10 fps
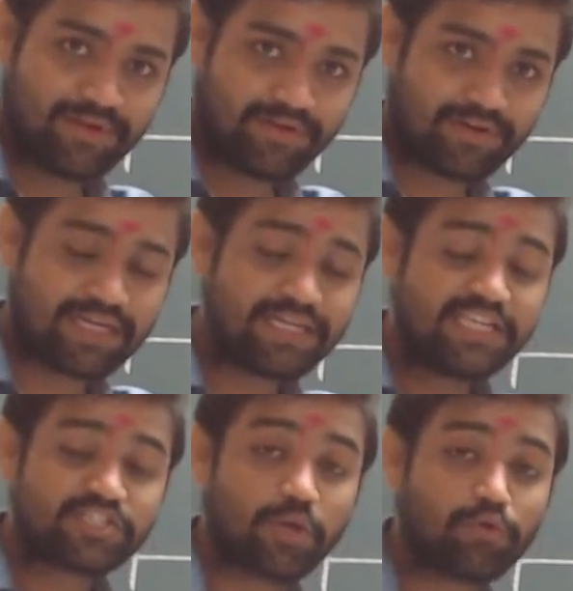Okay?
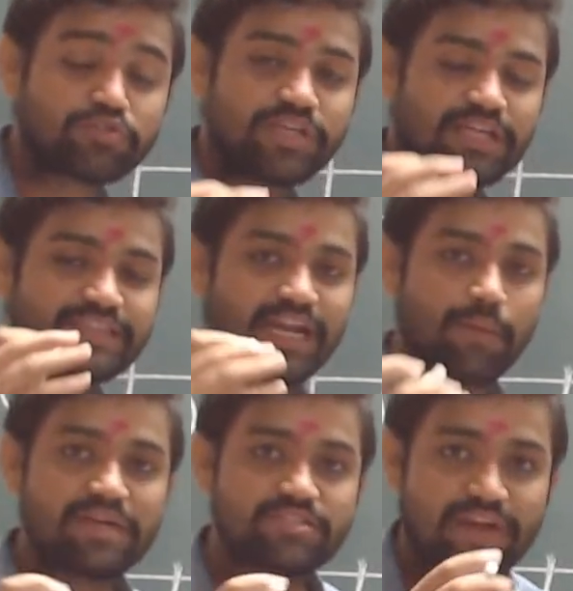Suppose the
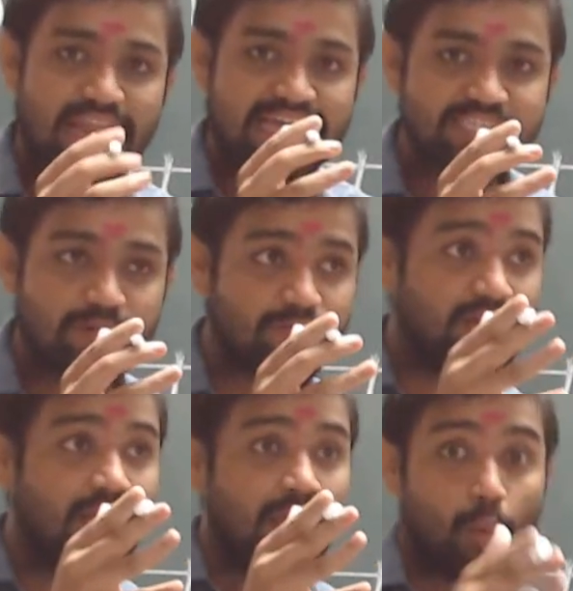numbers will lies
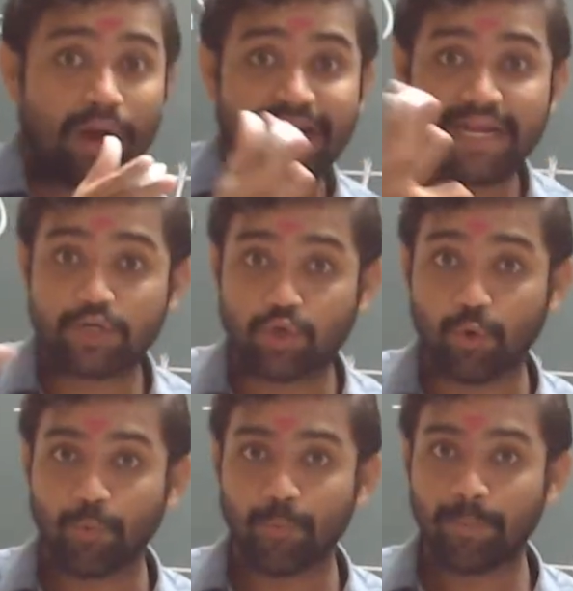between 1 and
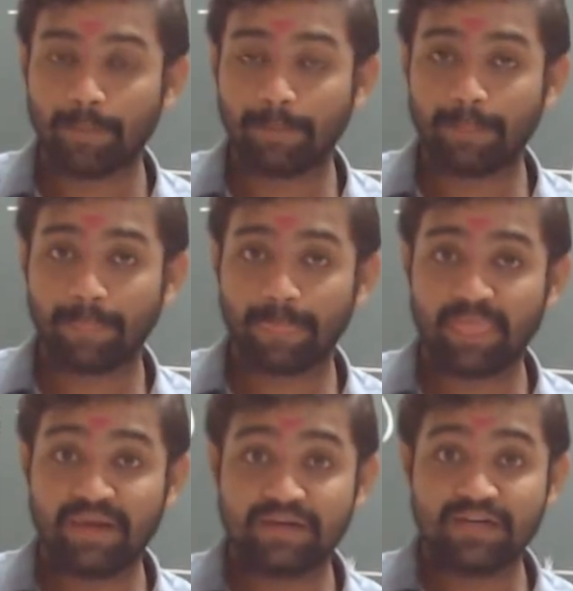2.
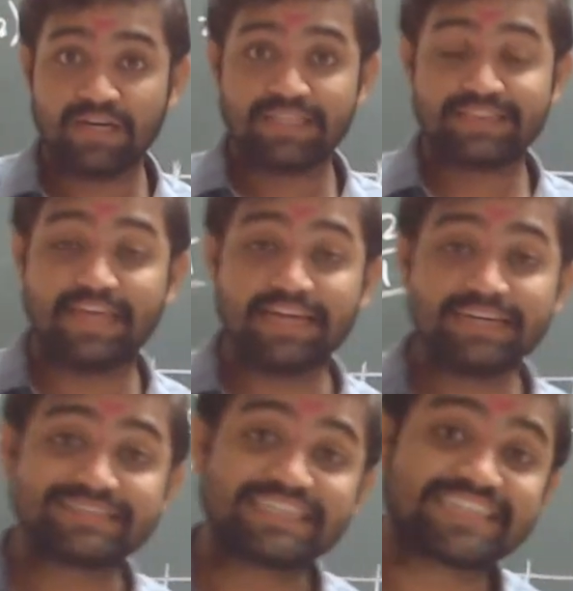
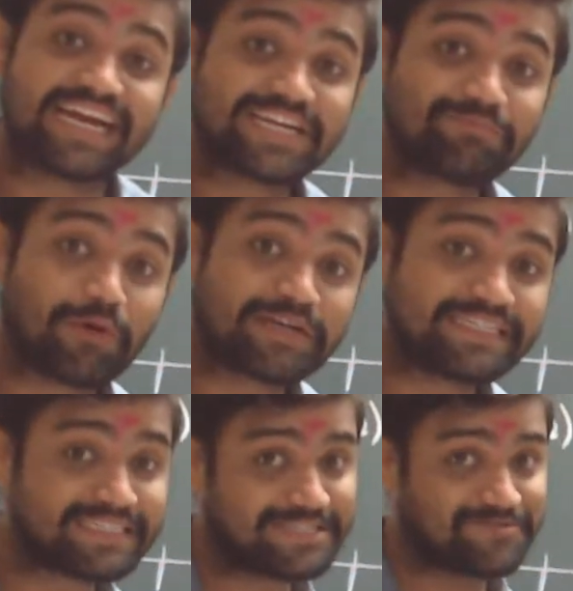Then the starting point
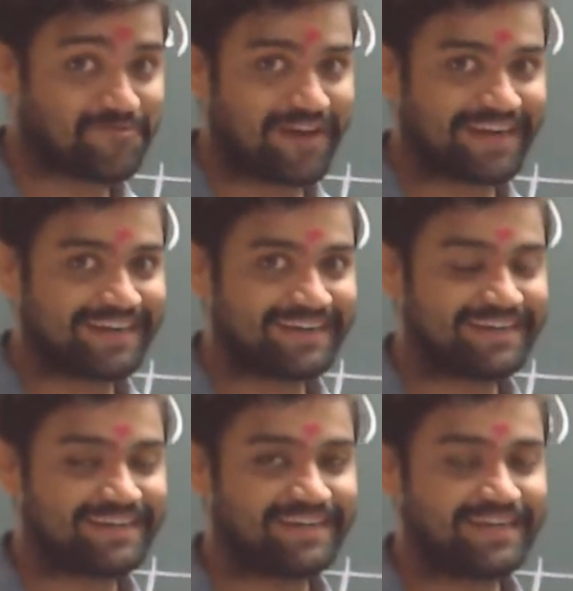is 1.
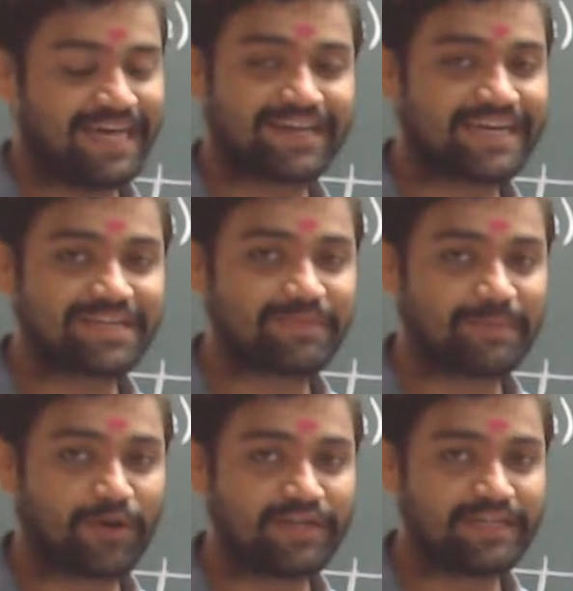Are you getting my
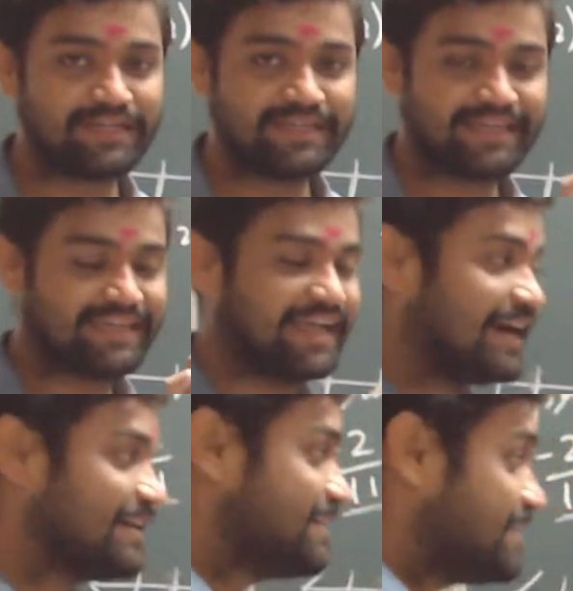point?
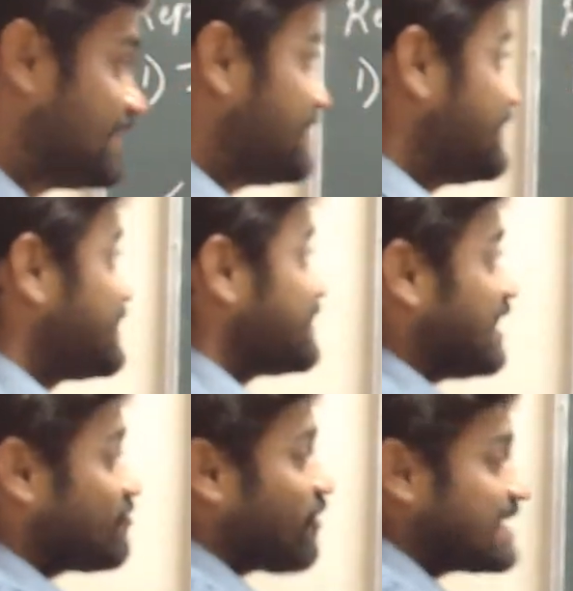Yeah.
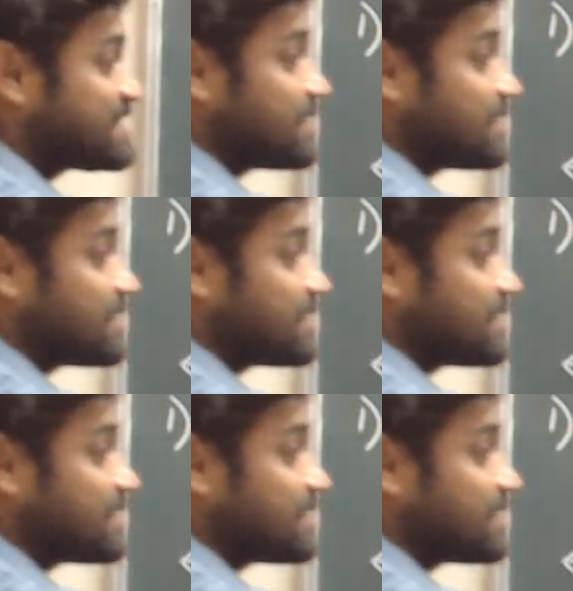Then 5